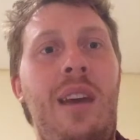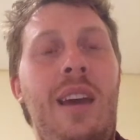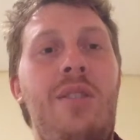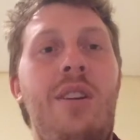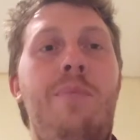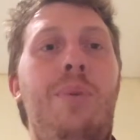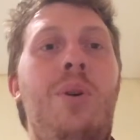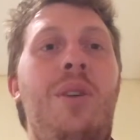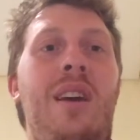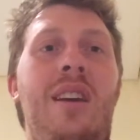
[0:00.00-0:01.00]
the candle at
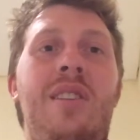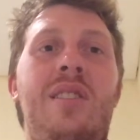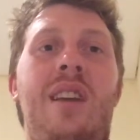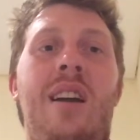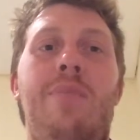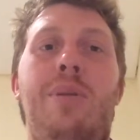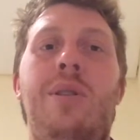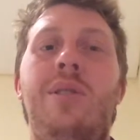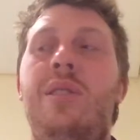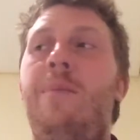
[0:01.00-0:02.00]
both ends kind of
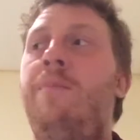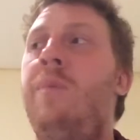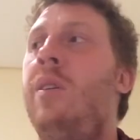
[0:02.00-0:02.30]
person.